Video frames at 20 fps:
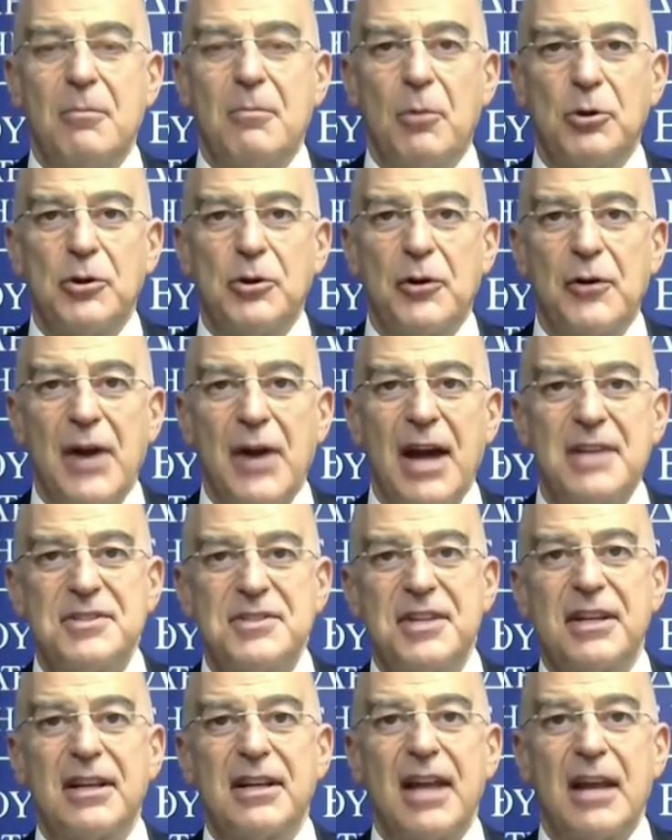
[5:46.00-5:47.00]
the
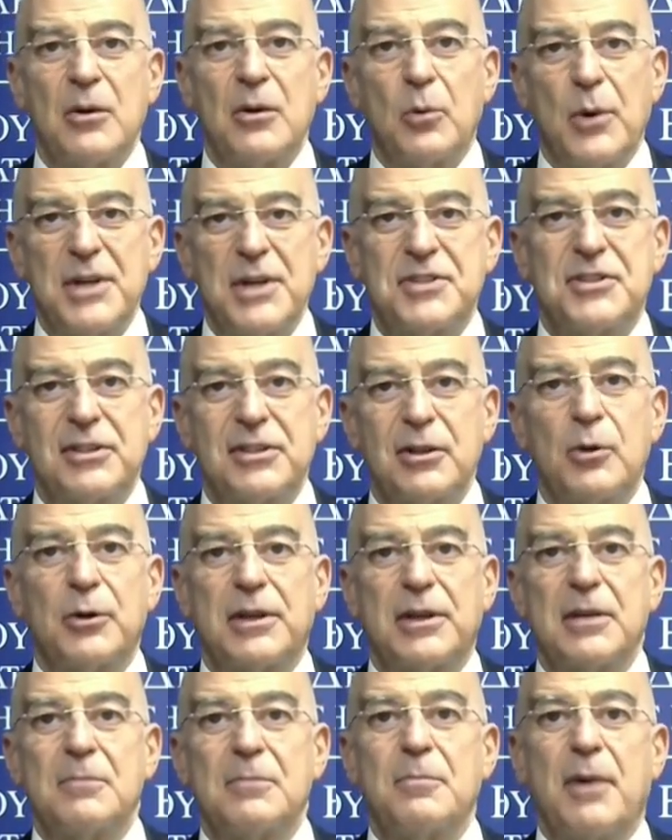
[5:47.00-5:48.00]
modernizing and
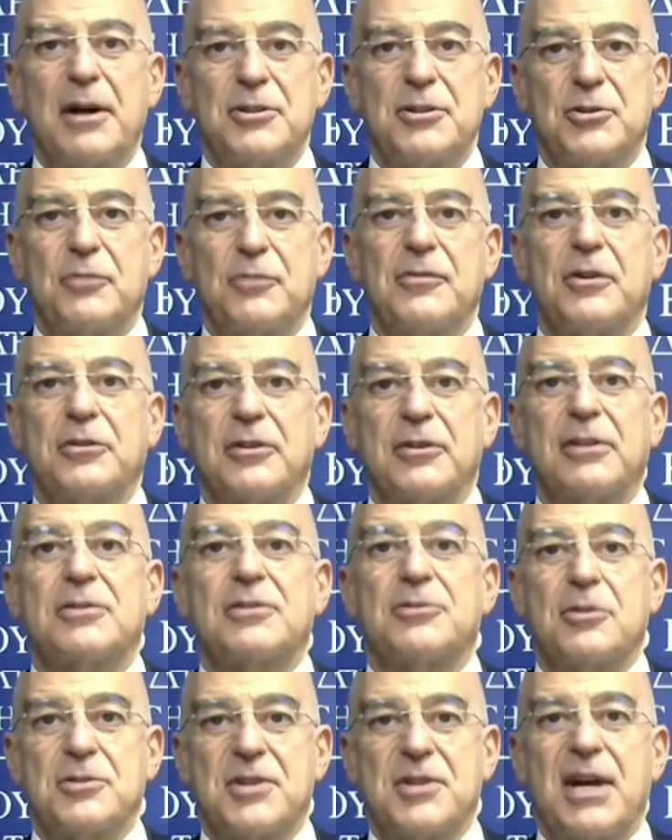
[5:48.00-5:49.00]
Western-looking parts of the
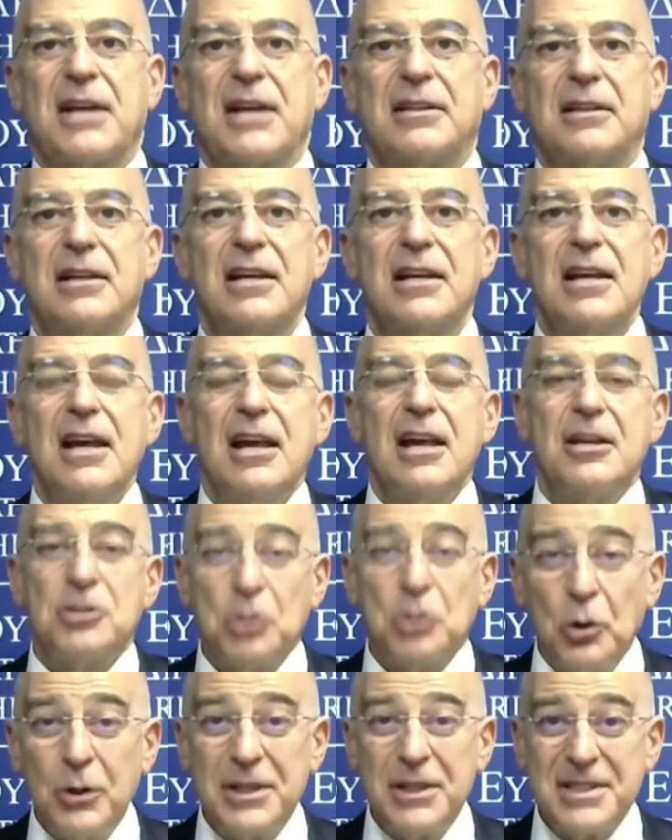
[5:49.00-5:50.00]
Turkish society.
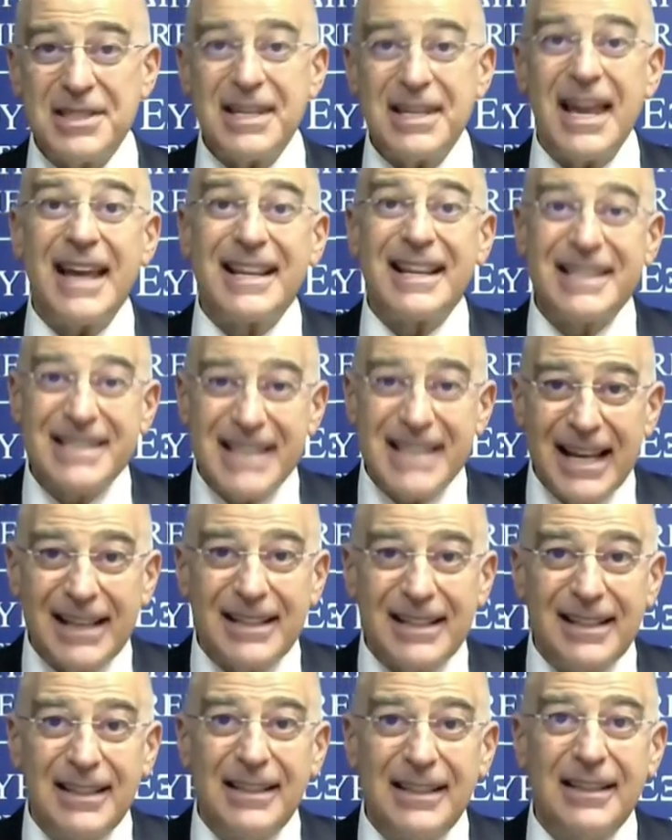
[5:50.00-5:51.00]
So it's
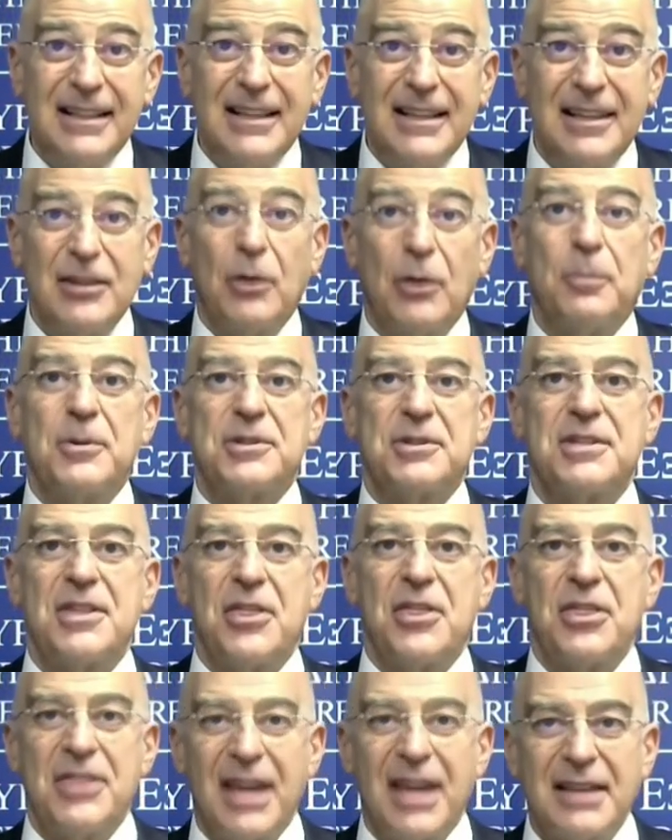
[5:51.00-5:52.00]
exactly the
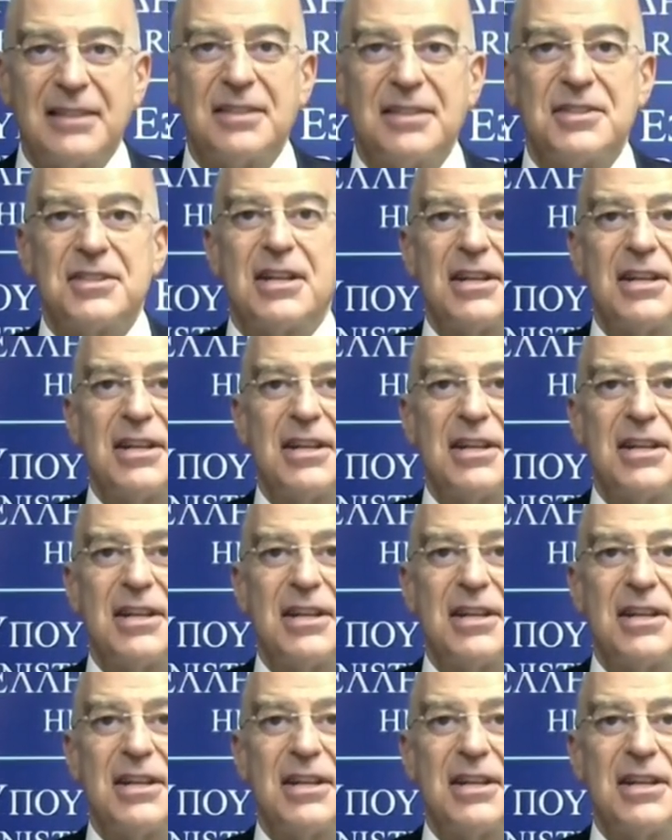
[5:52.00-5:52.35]
opposite. That